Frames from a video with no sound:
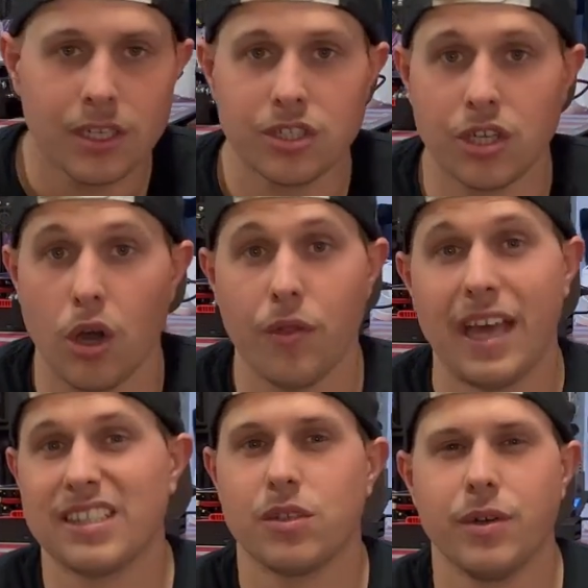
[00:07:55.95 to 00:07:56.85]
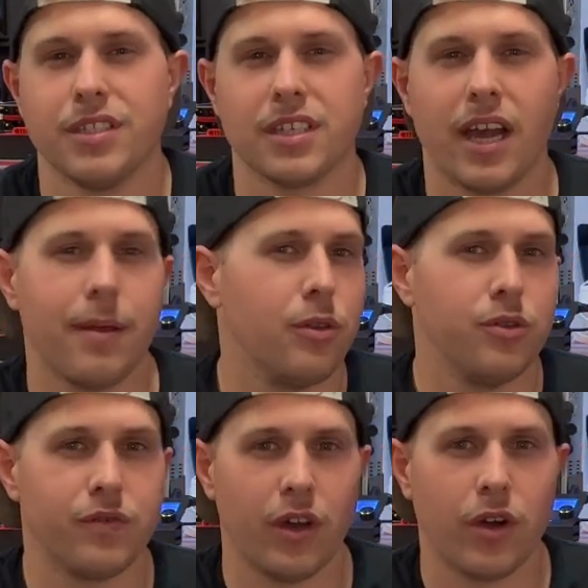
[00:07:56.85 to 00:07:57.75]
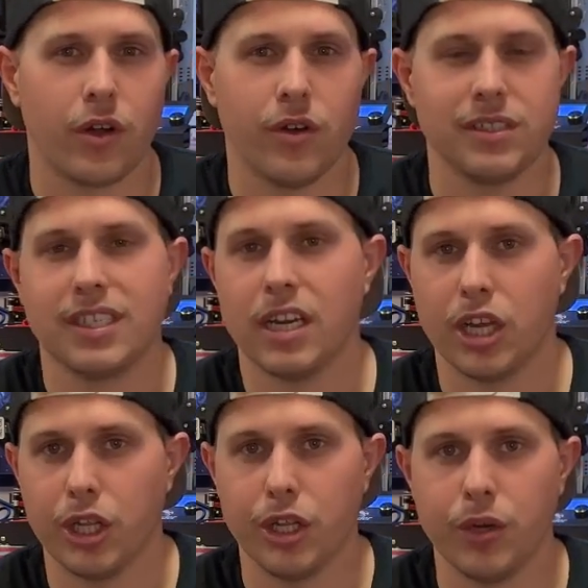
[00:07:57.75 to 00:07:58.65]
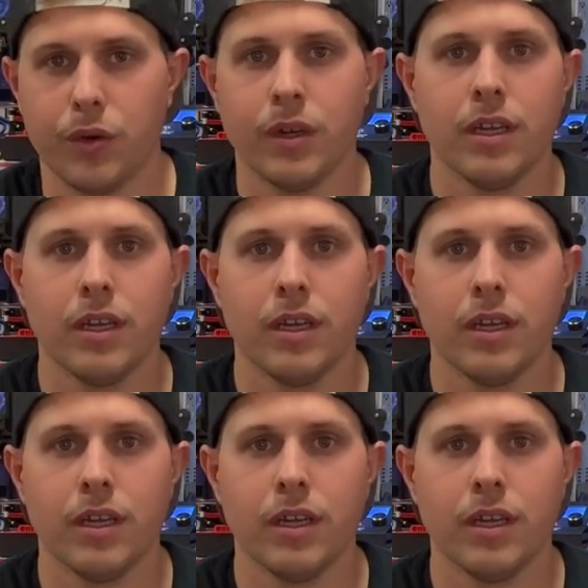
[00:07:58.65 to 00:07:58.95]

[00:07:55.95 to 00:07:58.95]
So that's the reason I've used Velcro instead of glue.